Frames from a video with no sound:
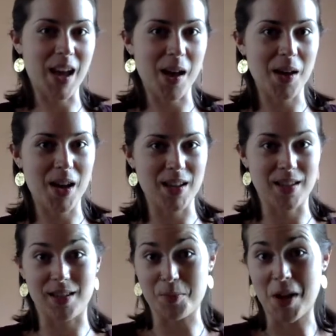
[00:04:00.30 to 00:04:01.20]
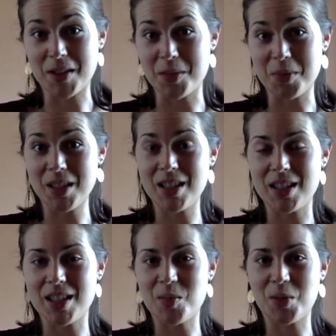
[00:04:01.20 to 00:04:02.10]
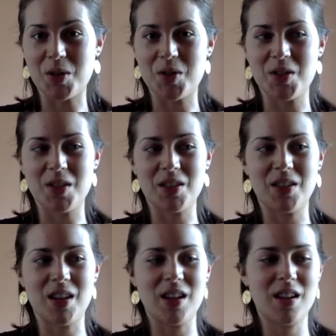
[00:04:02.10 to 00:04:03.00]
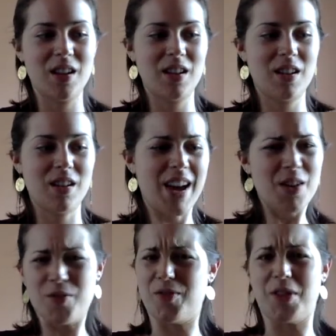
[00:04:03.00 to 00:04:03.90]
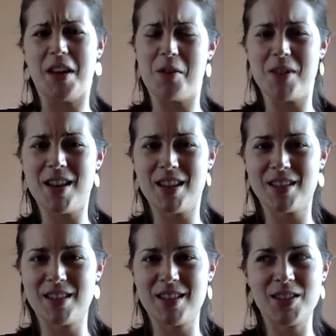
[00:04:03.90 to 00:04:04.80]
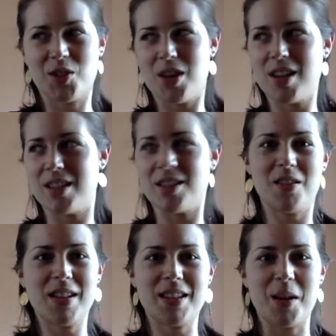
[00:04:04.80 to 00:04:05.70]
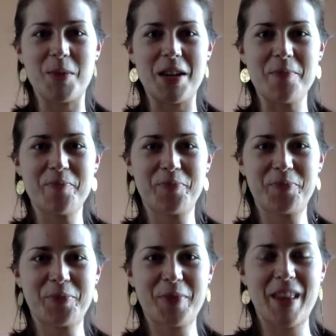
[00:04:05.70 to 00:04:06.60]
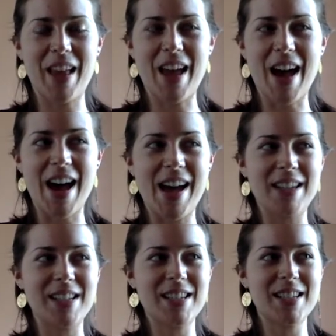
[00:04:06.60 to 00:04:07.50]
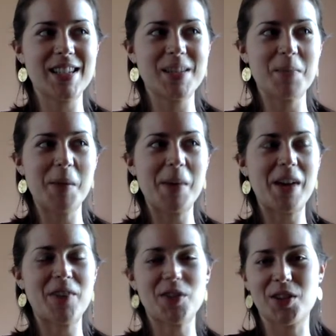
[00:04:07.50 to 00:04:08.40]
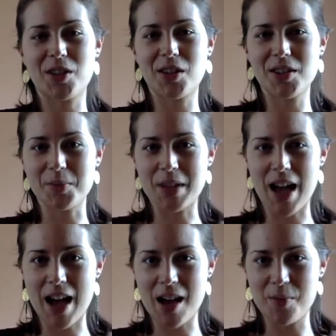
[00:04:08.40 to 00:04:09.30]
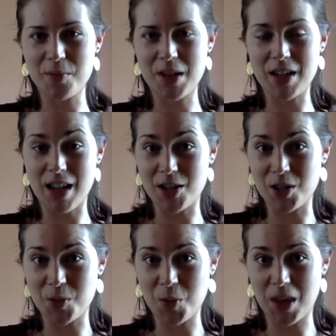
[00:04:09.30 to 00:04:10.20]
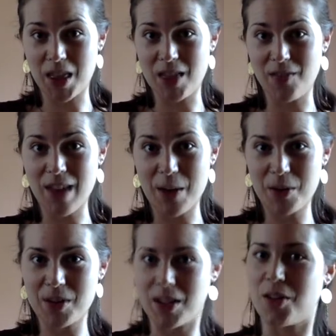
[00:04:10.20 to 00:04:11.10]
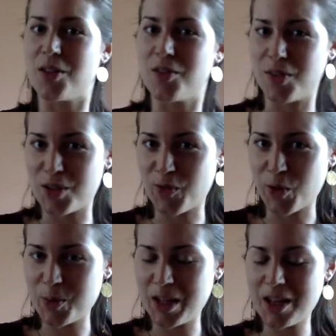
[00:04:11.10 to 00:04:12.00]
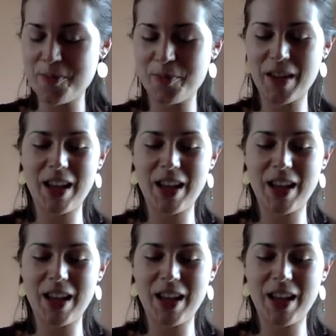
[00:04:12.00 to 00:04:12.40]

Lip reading: that as a possibility to the person, they're like, I don't feel that way. That's crazy. That's not me. And maybe after some time engaging with the flowers, like on their first formula,